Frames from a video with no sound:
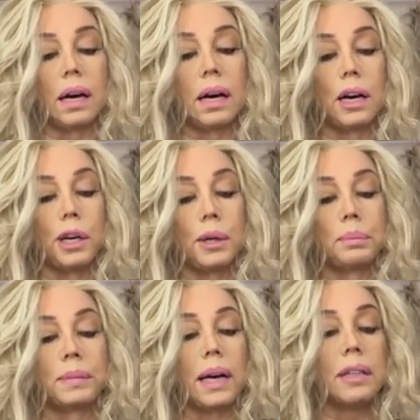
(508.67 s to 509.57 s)

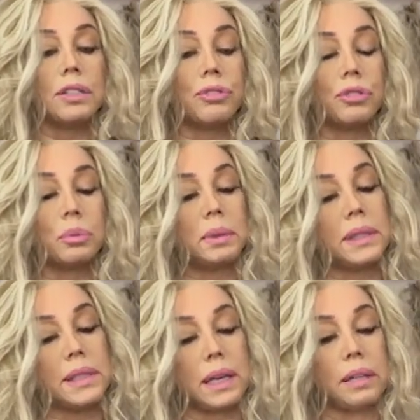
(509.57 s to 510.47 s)
not as roomy
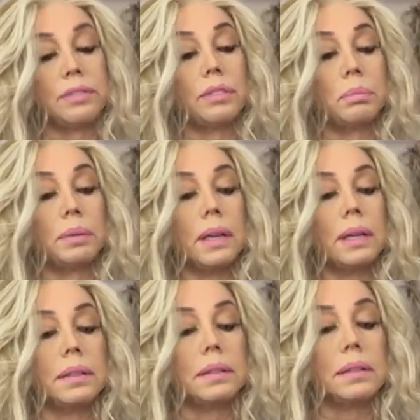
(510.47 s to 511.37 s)
as Alpha
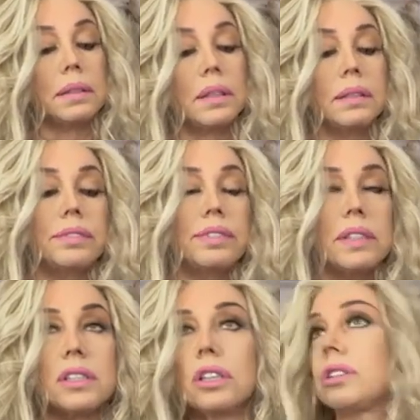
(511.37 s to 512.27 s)
Blend. It
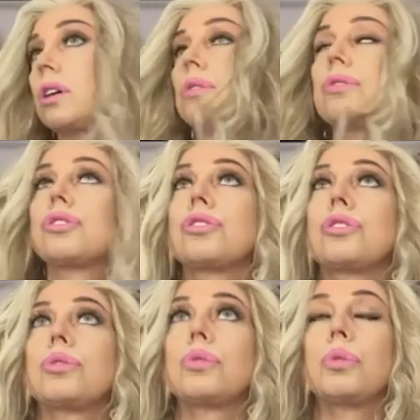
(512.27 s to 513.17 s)
fits close
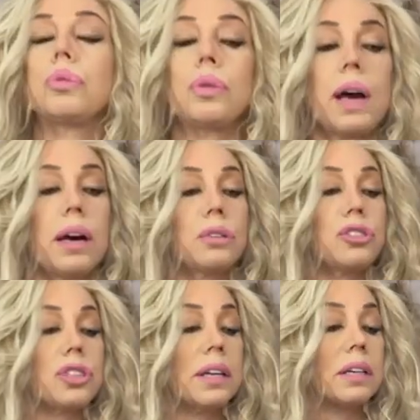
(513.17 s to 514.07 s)
to how
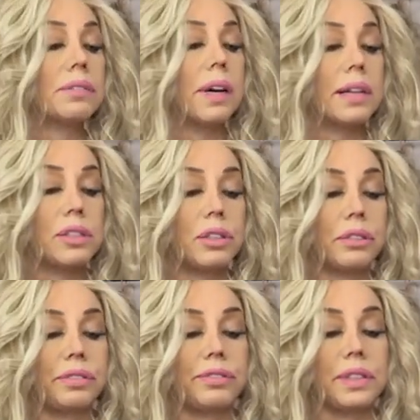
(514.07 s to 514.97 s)

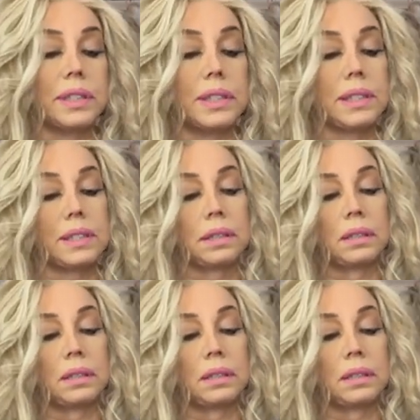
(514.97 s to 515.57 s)
Shakerato fits.